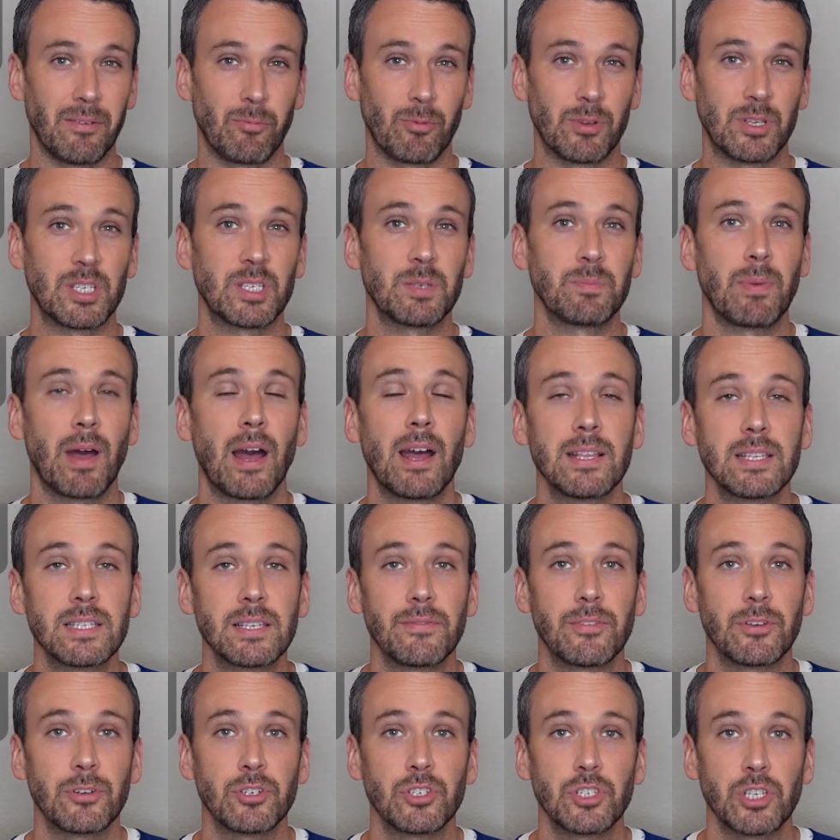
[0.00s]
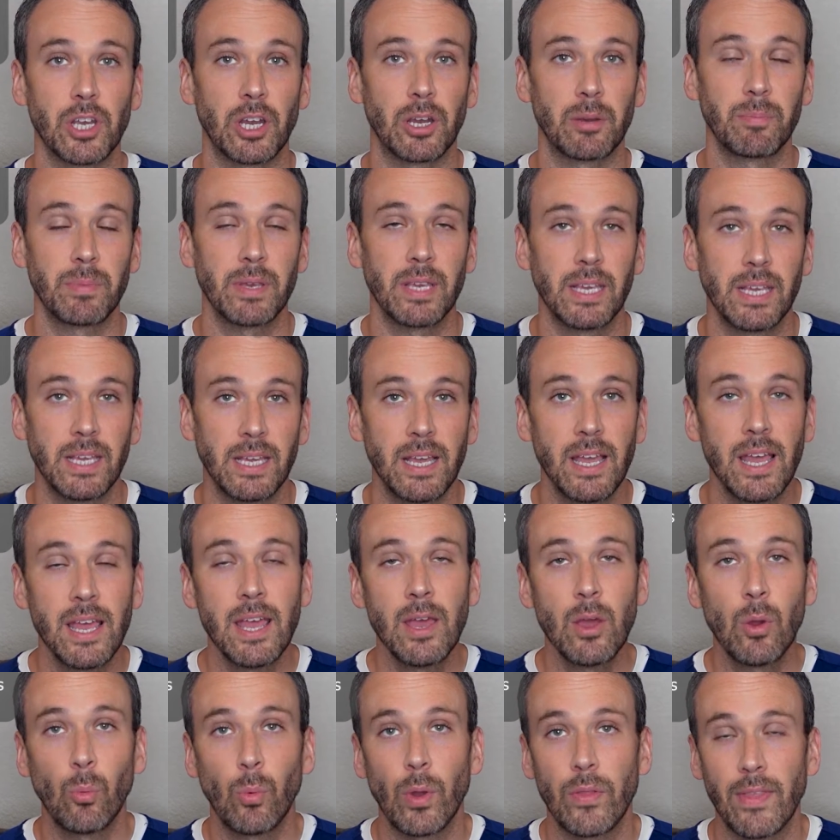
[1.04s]
response of their CRP
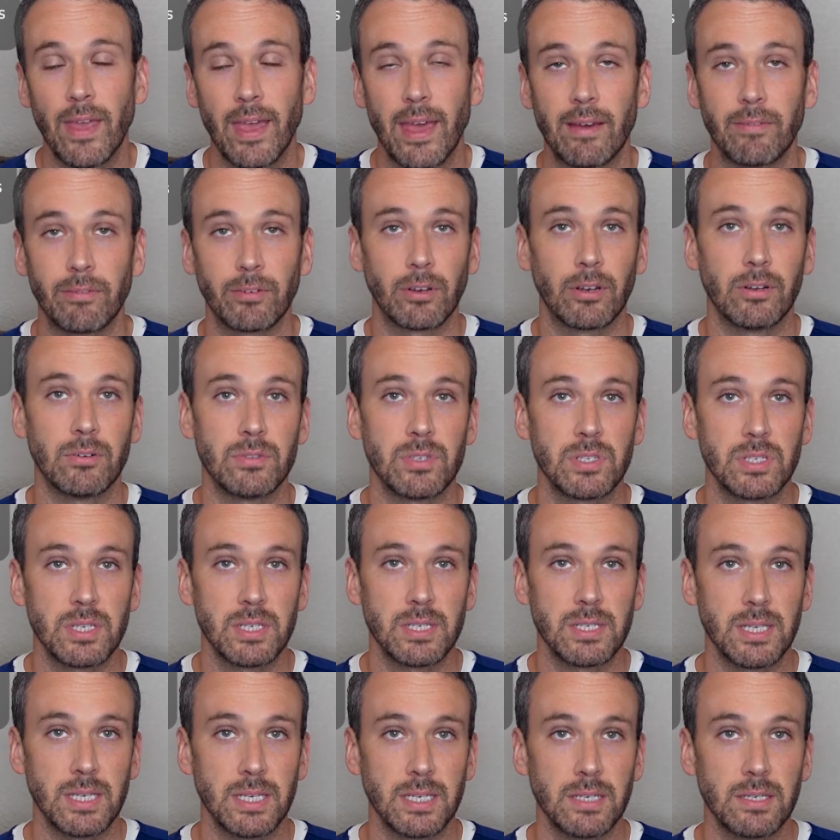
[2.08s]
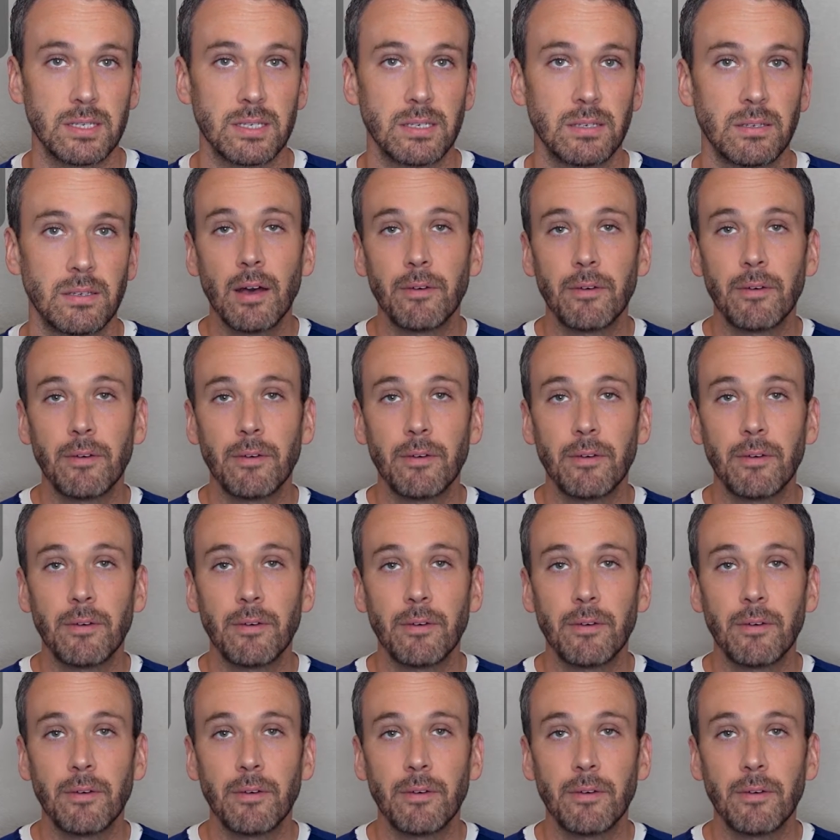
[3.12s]
when they have Crohn's disease.